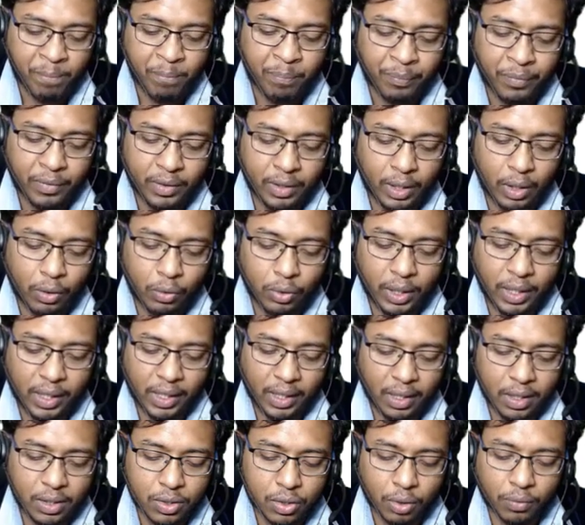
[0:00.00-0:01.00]
Now the
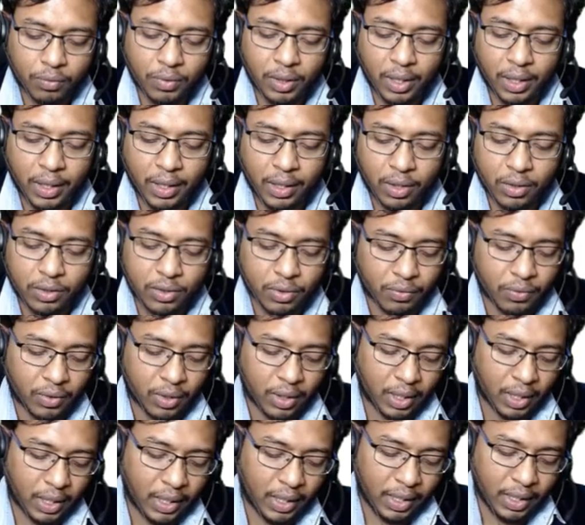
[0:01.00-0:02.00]
ratio of the areas of the
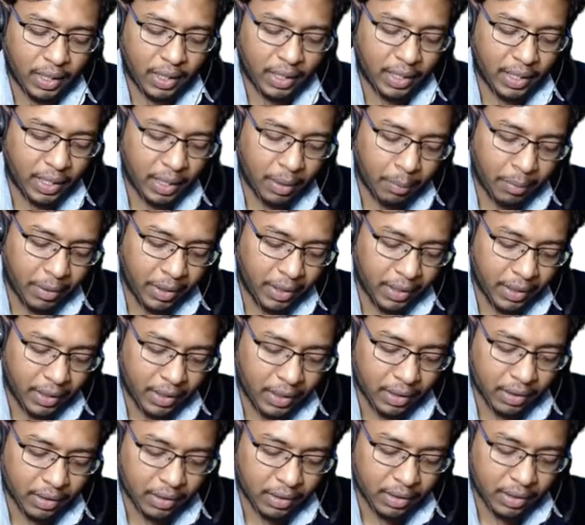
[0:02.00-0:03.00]
triangle
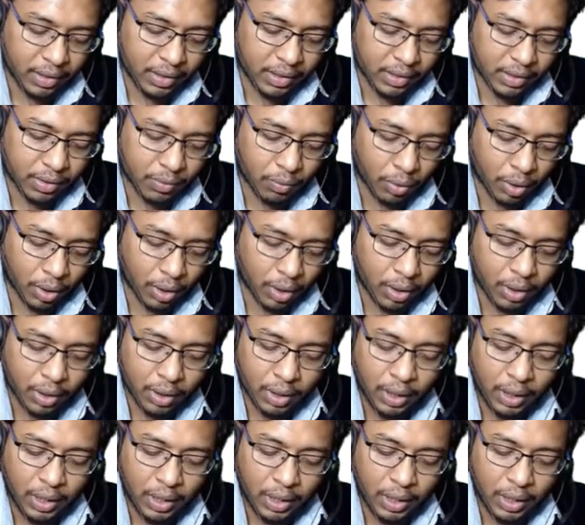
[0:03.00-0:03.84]
ABD, this one,